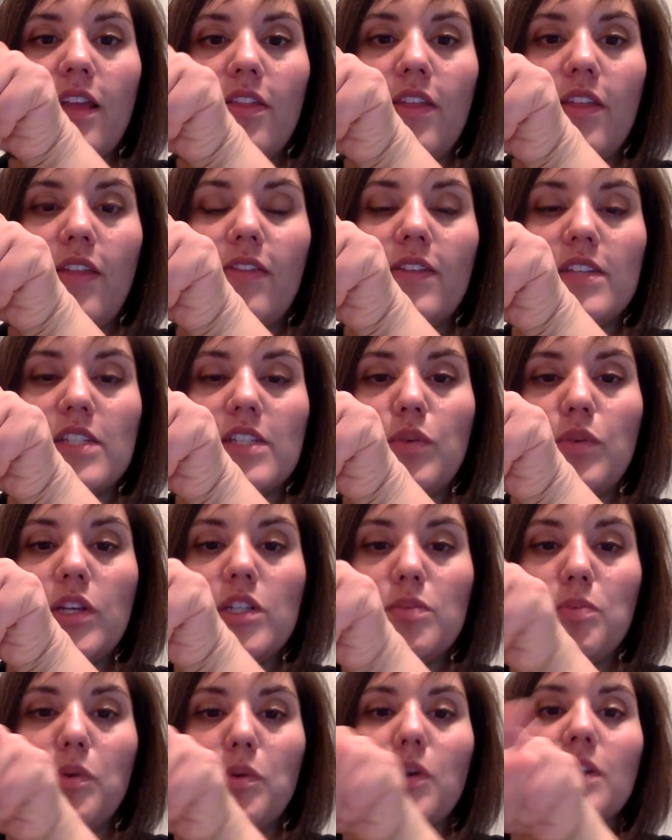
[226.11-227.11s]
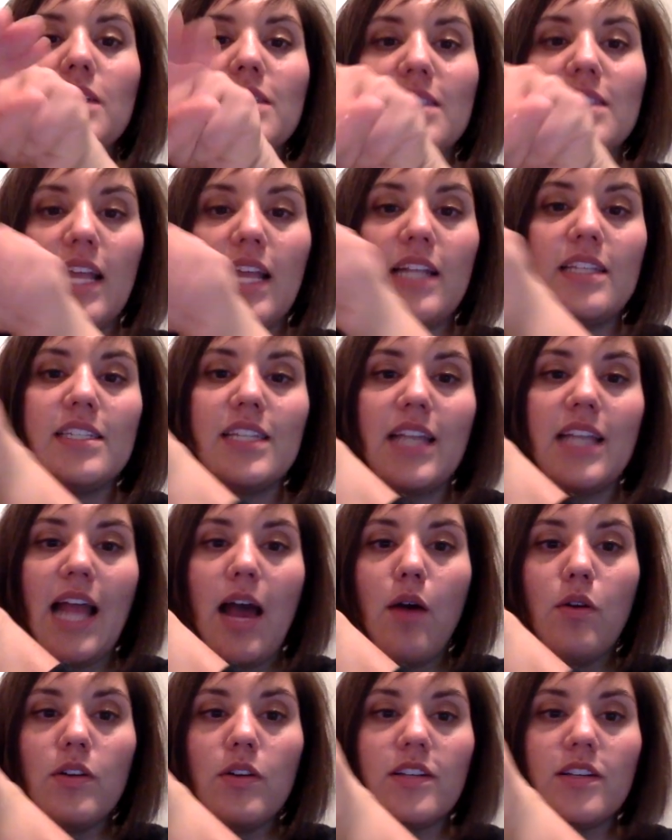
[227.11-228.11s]
Then the switchboard sends it
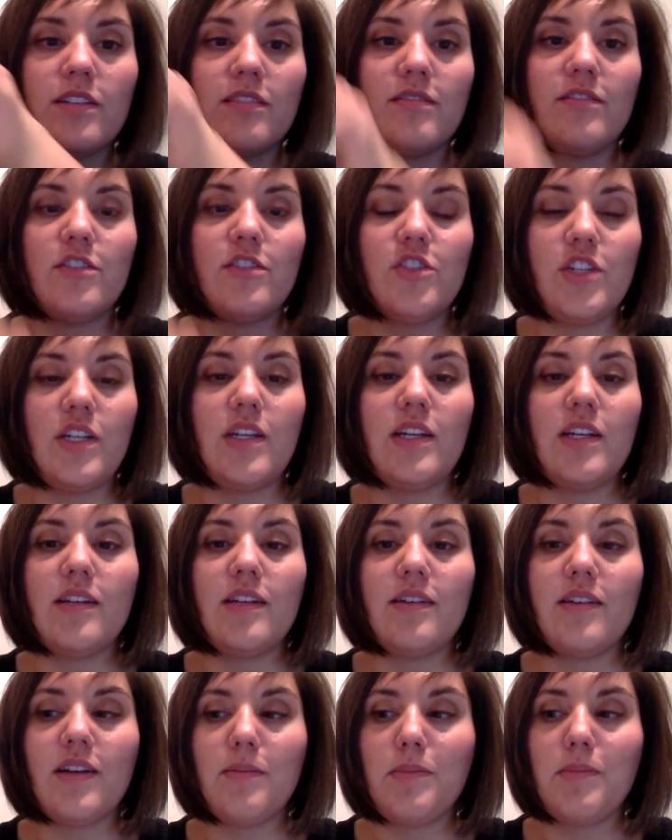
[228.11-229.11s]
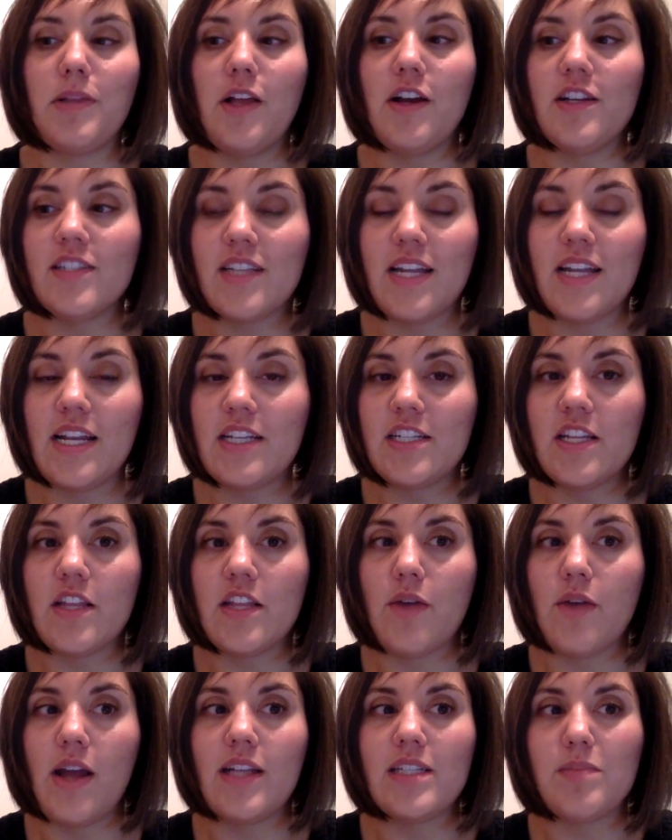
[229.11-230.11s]
out. She plugs it into
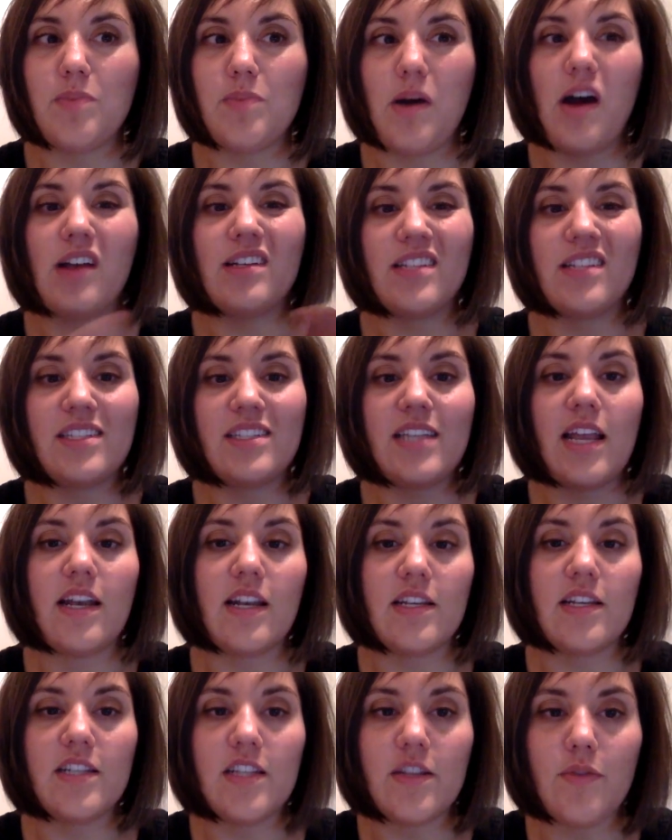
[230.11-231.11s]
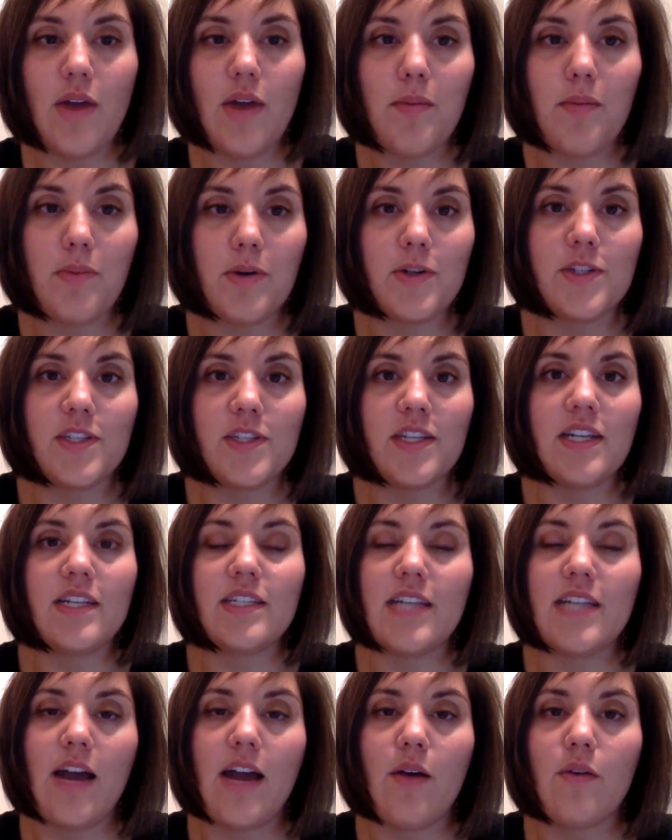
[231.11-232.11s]
the right spot to send it to the right person in
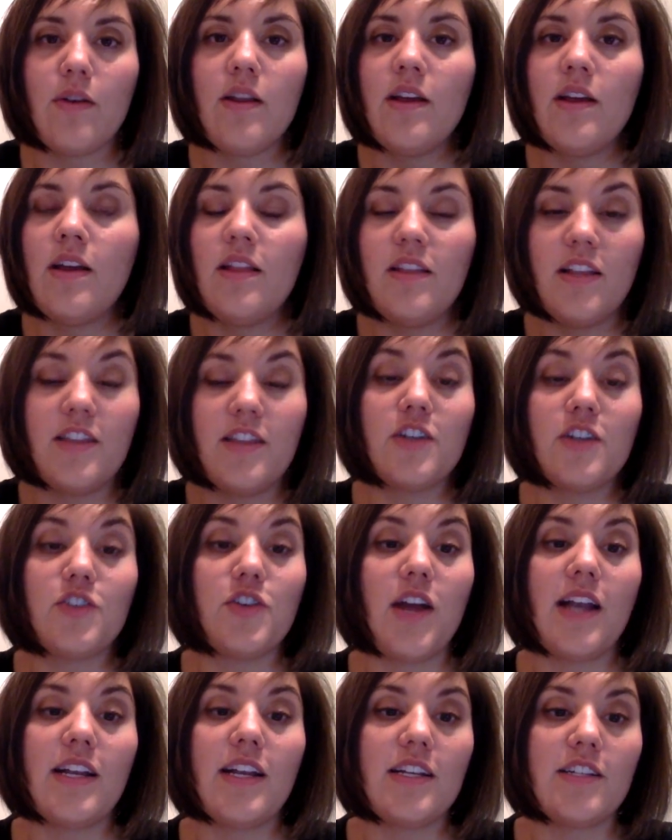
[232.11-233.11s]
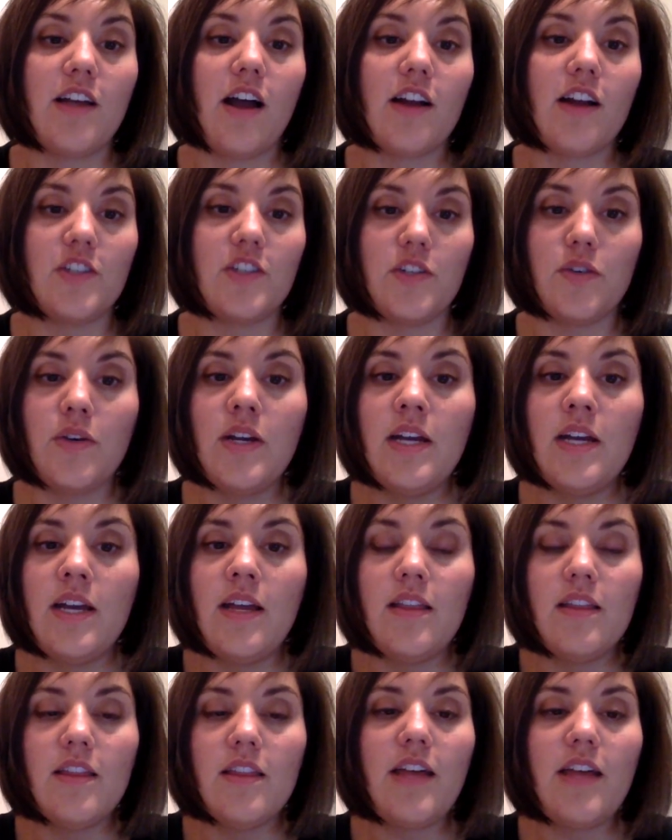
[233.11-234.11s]
town that they're trying to talk to.
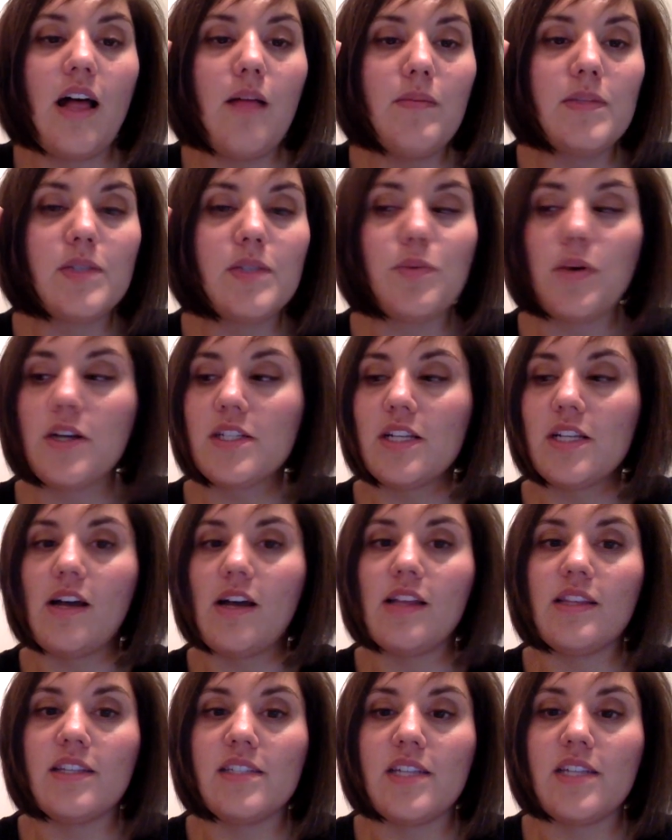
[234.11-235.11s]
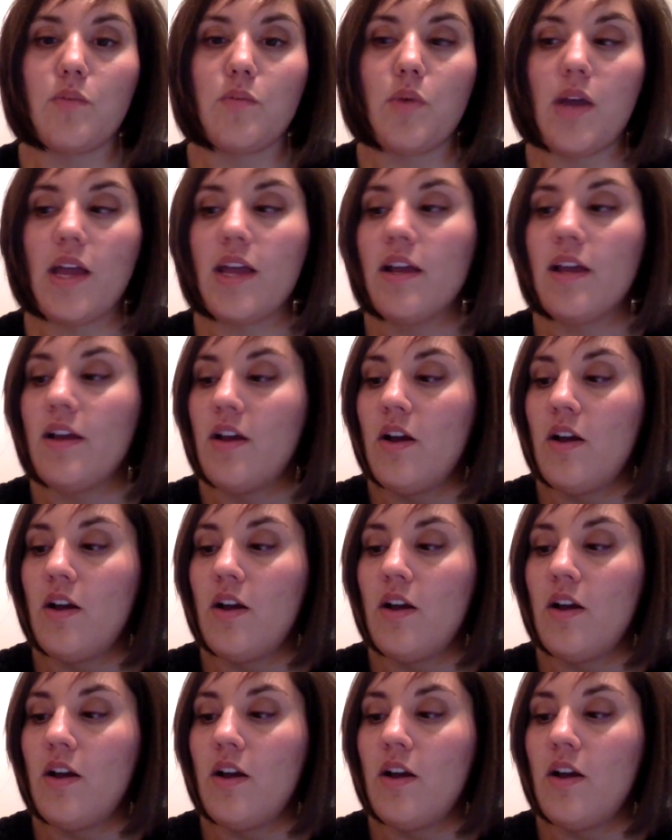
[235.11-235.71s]
The thalamus works a lot the same way.